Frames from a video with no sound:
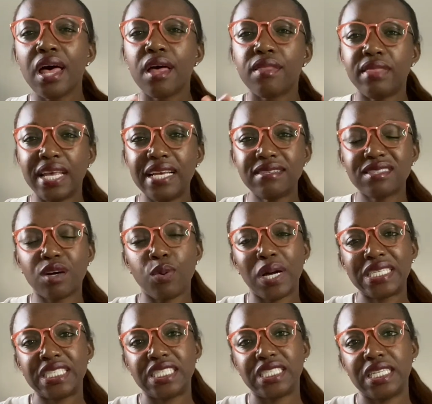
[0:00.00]
These
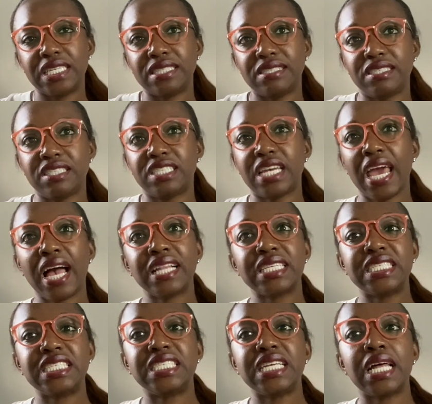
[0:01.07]
questions
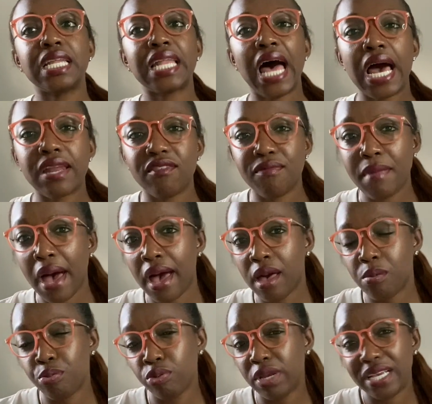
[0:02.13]
challenged a lot of my
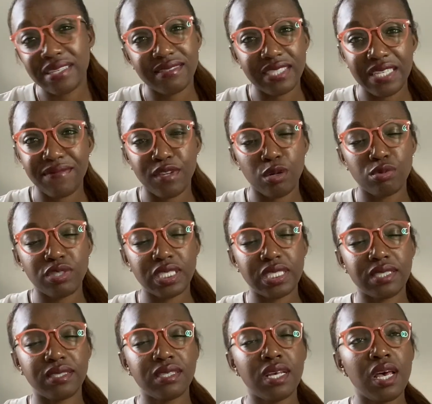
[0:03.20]
preconceived
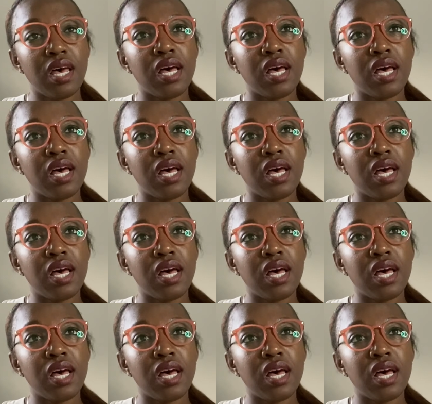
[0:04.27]
notions.